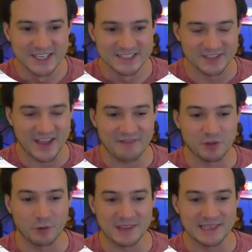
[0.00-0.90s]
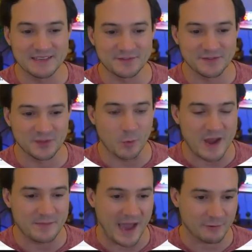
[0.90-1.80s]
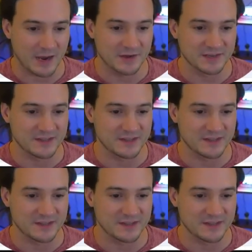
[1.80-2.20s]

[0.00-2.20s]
So they have the red leaf, the white background,